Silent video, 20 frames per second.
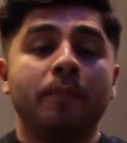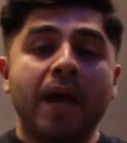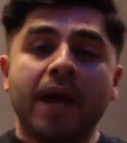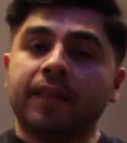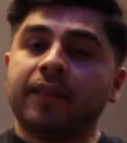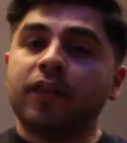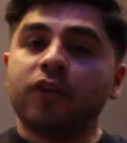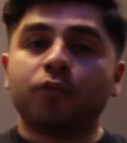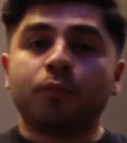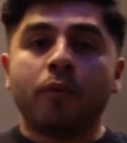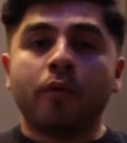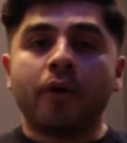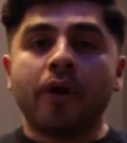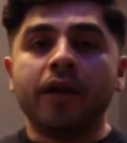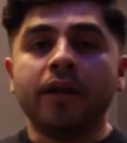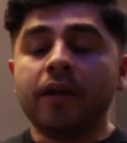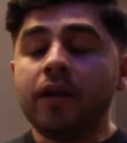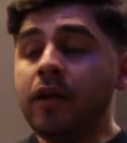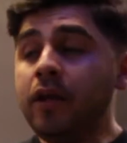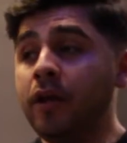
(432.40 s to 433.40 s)
at this
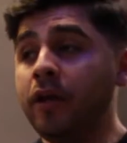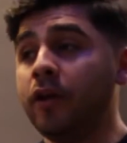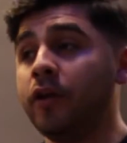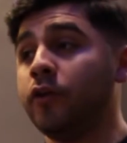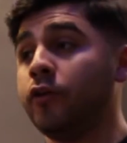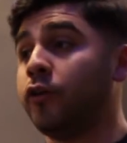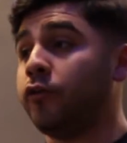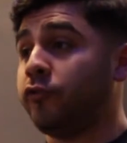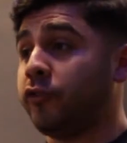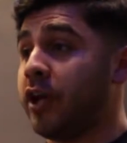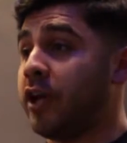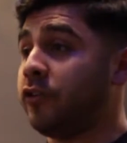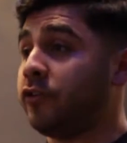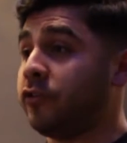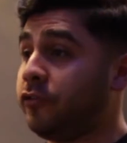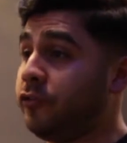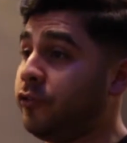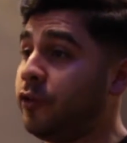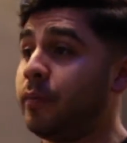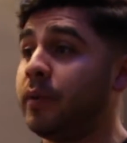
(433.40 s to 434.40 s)
point your
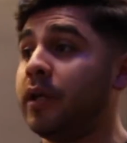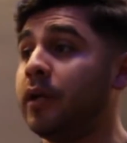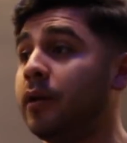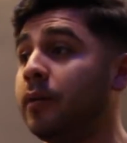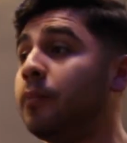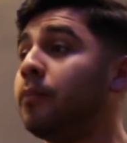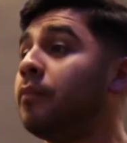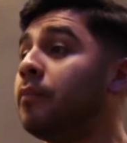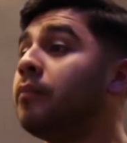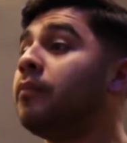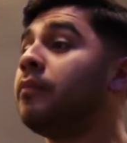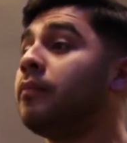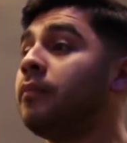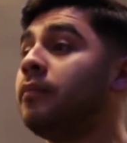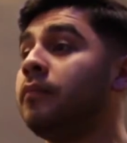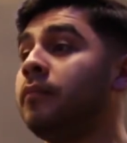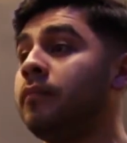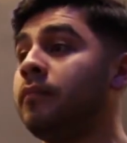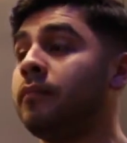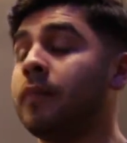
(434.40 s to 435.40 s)
chest should be,
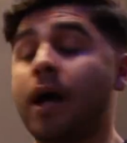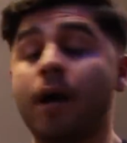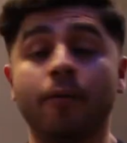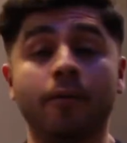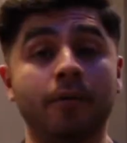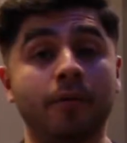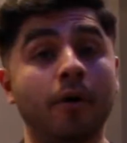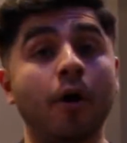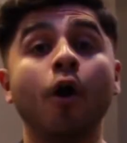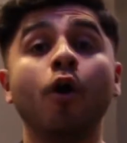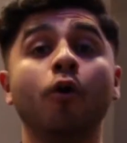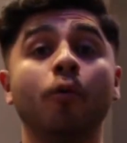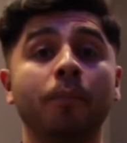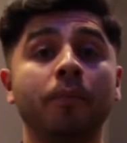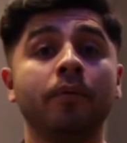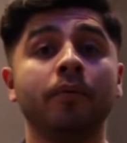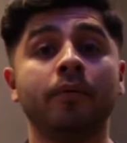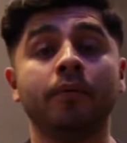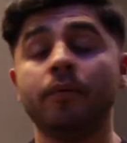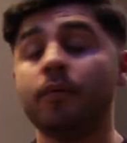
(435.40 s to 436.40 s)
I would hope,
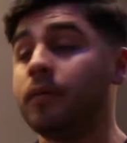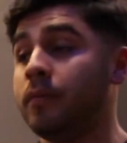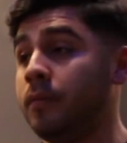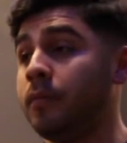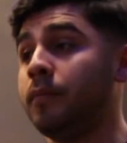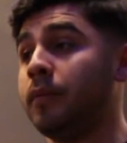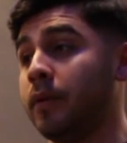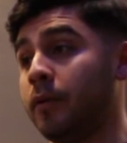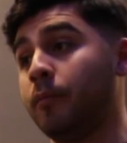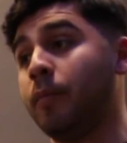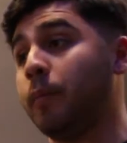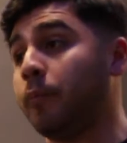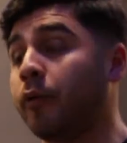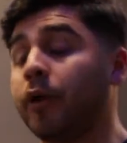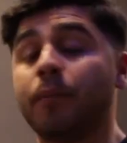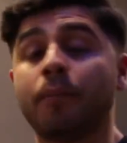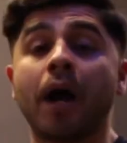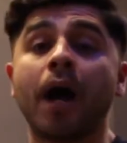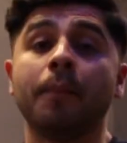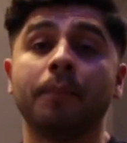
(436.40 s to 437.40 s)
it would be
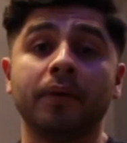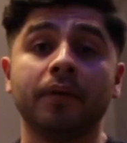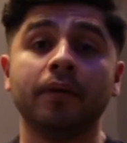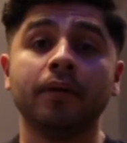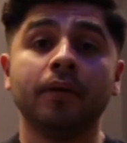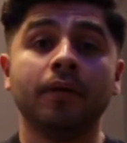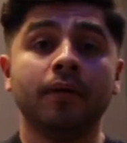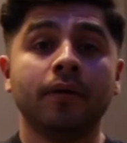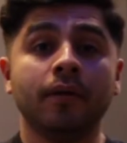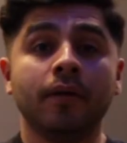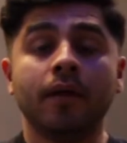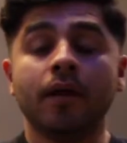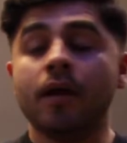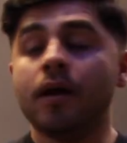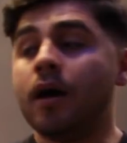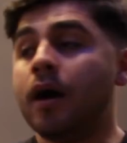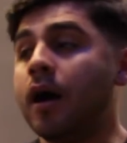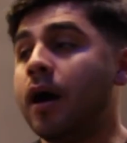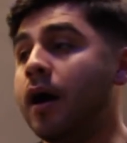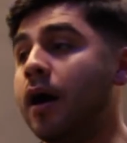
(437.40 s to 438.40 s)
pretty popping.
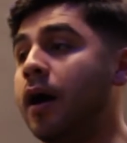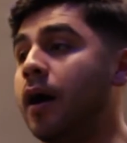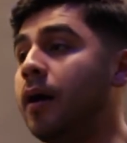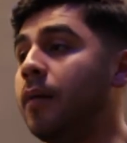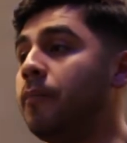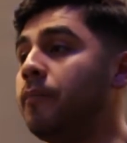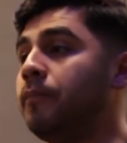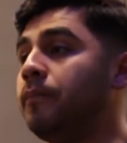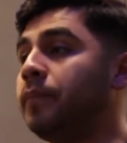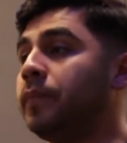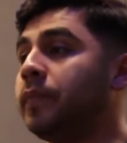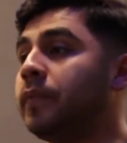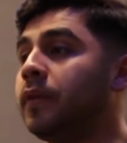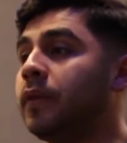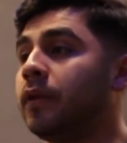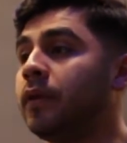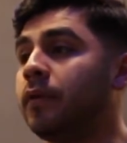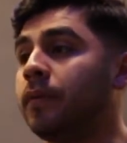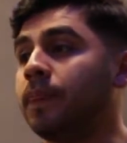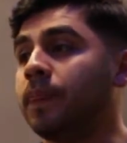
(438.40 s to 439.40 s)

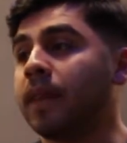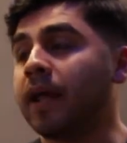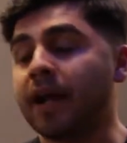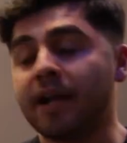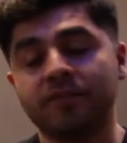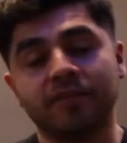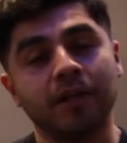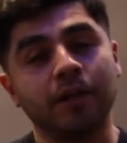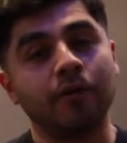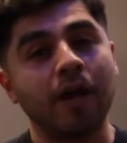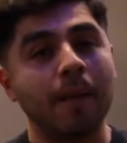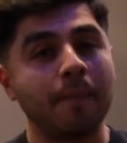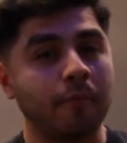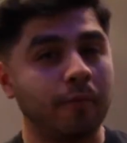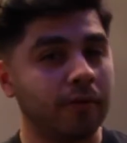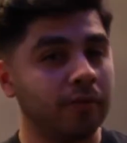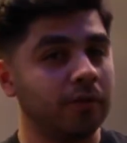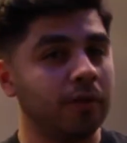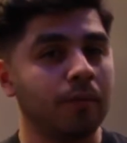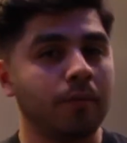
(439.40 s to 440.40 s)
Like I said, grab a
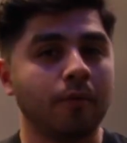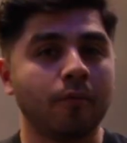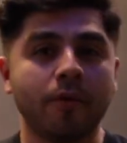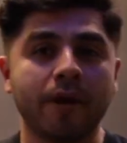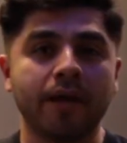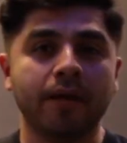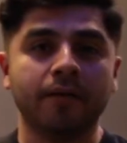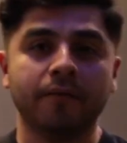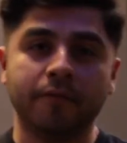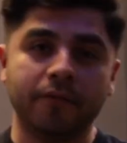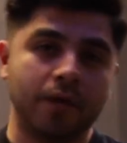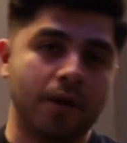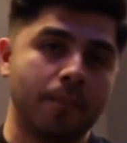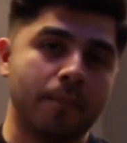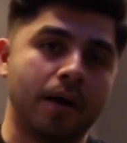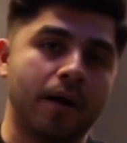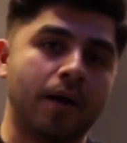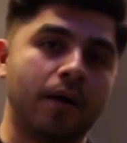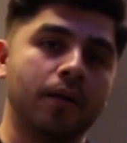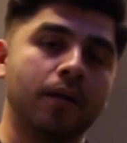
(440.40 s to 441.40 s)
reasonable weight of a
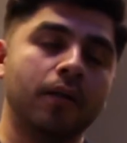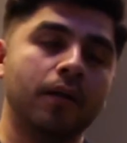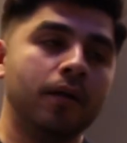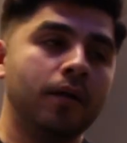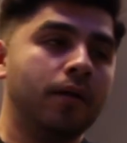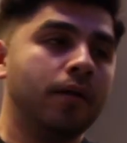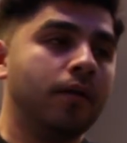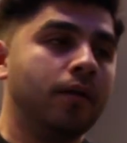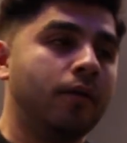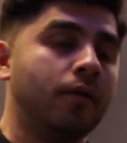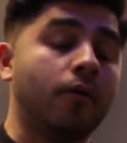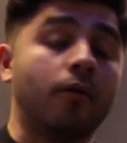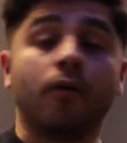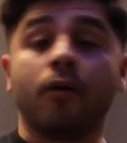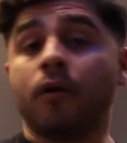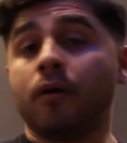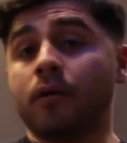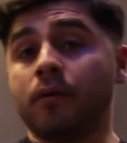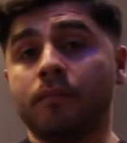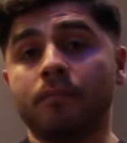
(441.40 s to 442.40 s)
dumbbell
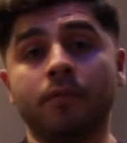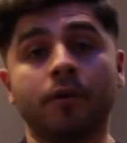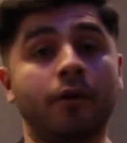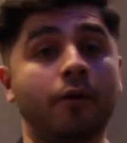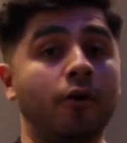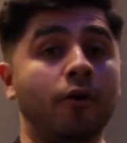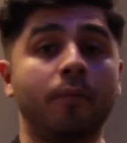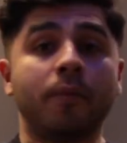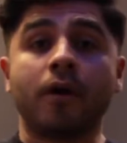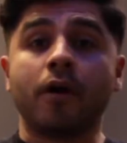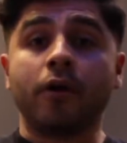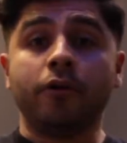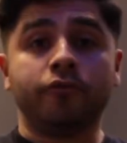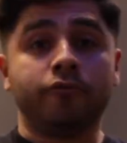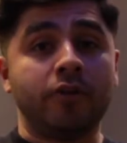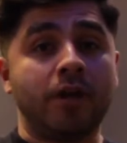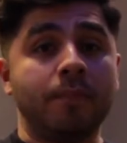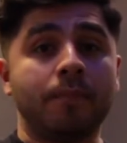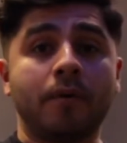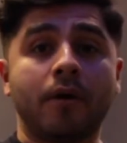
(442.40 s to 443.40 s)
or curl bar,
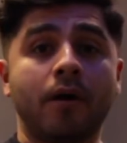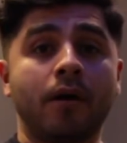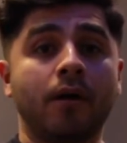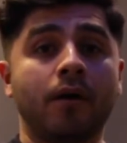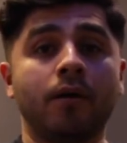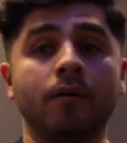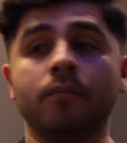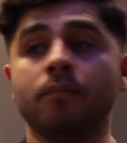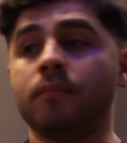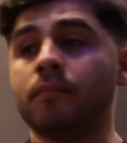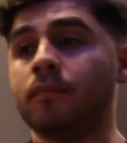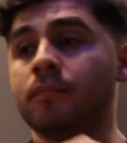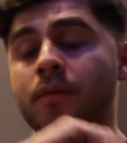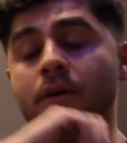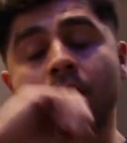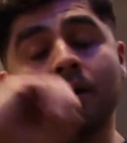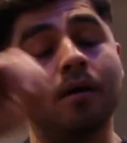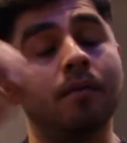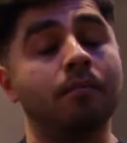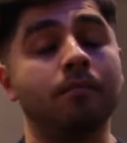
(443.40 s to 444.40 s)
straight bar,
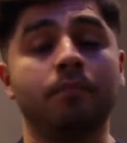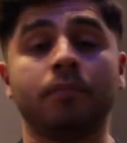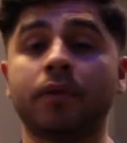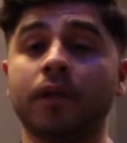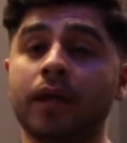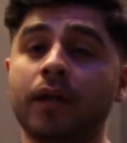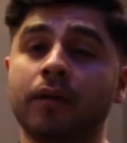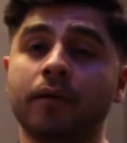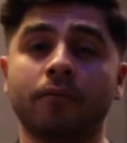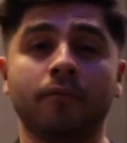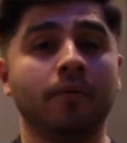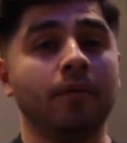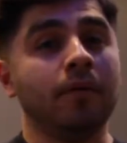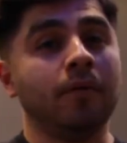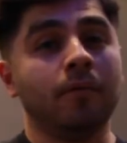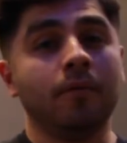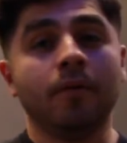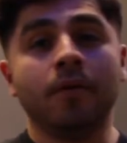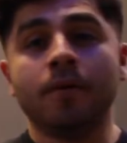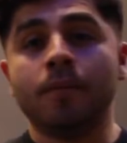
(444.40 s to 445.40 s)
plate,
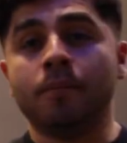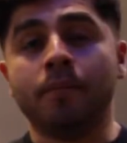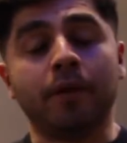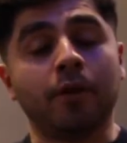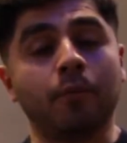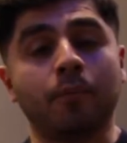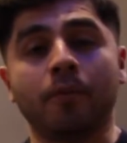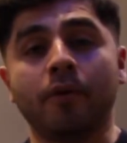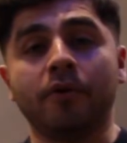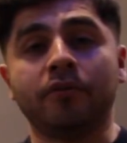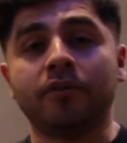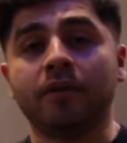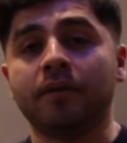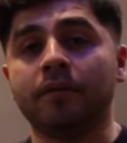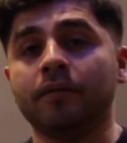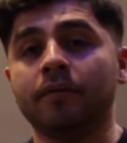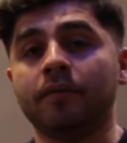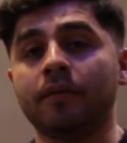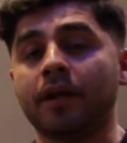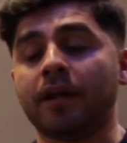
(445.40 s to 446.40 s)
pick your
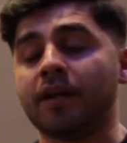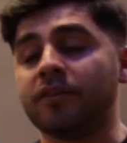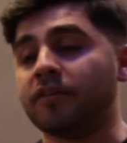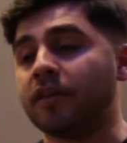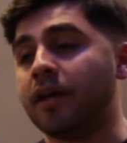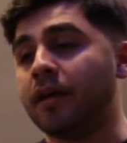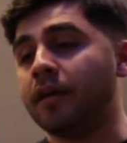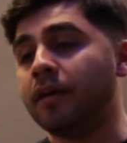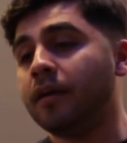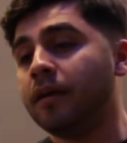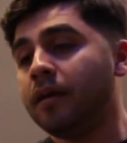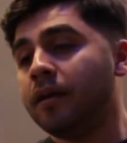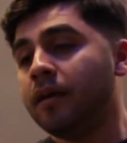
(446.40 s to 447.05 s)
poison, like I said.